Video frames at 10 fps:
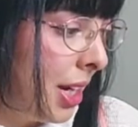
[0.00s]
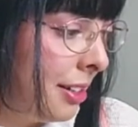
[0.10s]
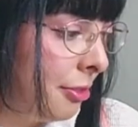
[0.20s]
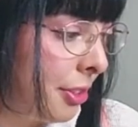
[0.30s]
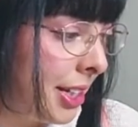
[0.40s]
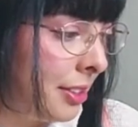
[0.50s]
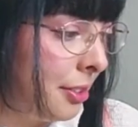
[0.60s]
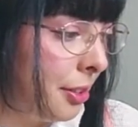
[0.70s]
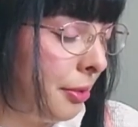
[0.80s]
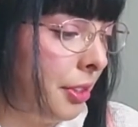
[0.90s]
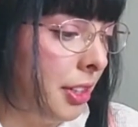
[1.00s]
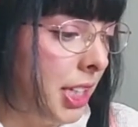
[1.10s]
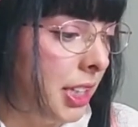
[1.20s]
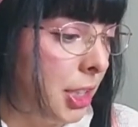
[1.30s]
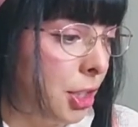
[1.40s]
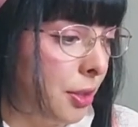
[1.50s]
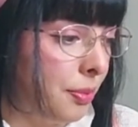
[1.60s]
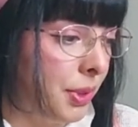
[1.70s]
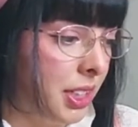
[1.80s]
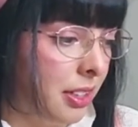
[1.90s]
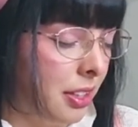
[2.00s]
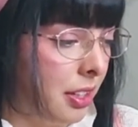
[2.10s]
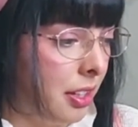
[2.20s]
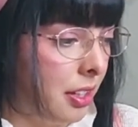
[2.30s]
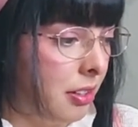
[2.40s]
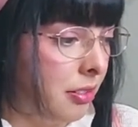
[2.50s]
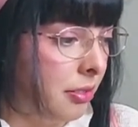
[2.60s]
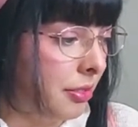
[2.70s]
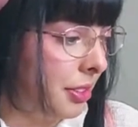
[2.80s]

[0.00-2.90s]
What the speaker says: and run your own Lolita shop. No.